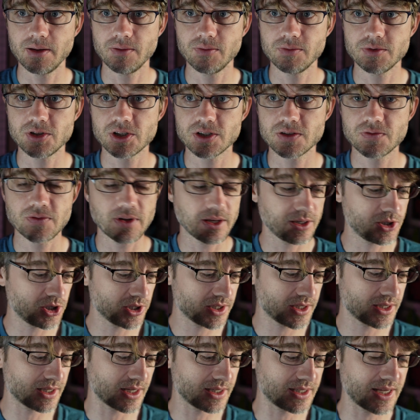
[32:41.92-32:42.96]
just
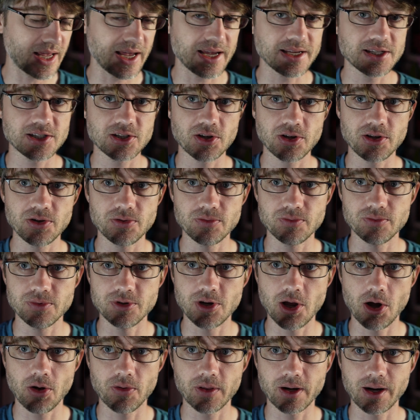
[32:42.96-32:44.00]
as a taste, so
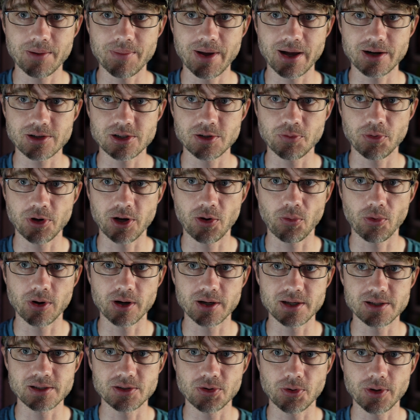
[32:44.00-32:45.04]
that I'm actually putting work
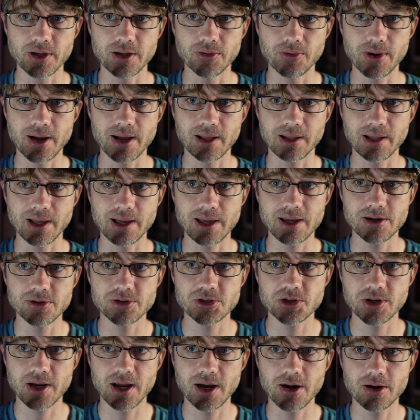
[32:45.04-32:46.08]
into it, right? Like, here's
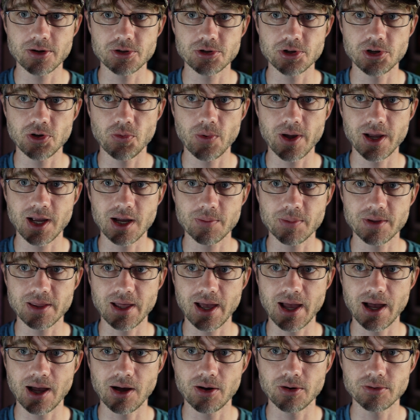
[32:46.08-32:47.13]
your character. You wake up in the
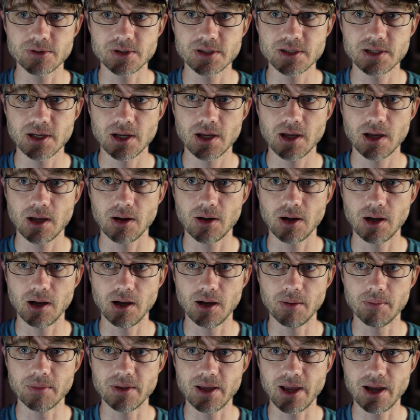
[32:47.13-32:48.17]
house.
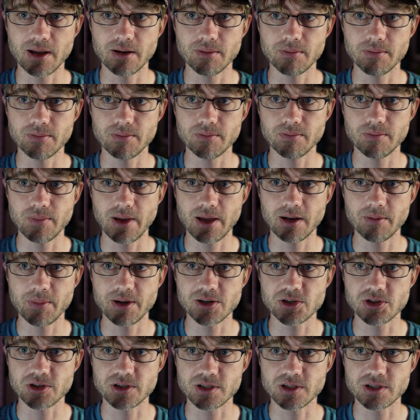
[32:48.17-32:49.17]
The animation